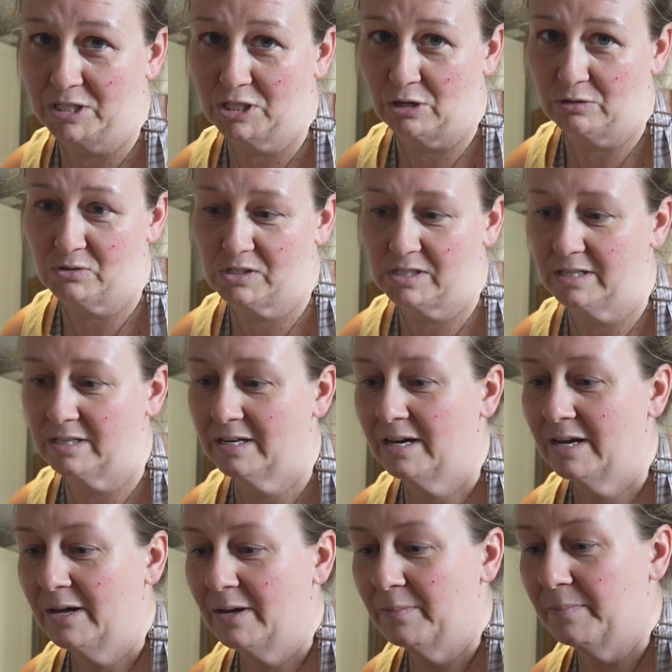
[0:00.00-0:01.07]
toasted,
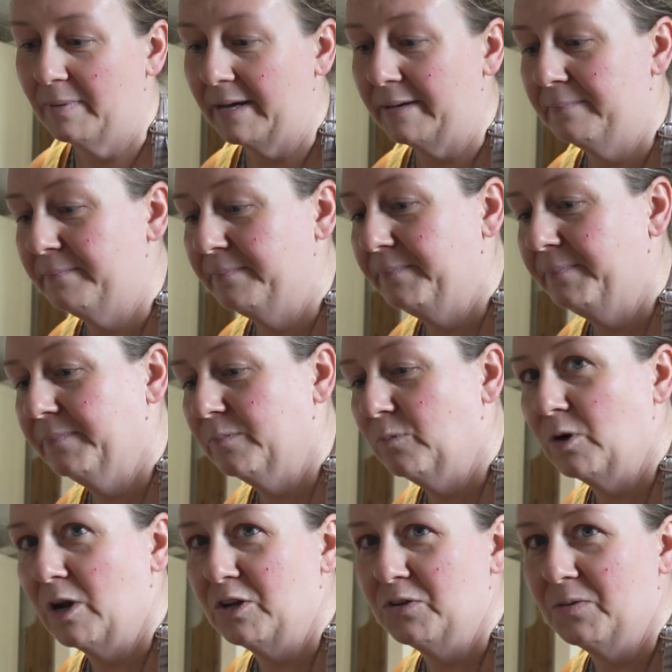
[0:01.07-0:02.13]
but
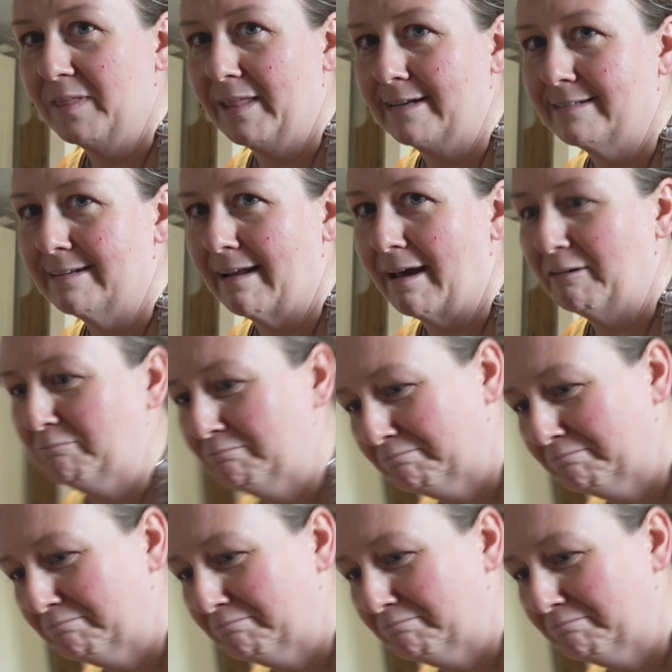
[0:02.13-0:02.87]
we're not doing that today.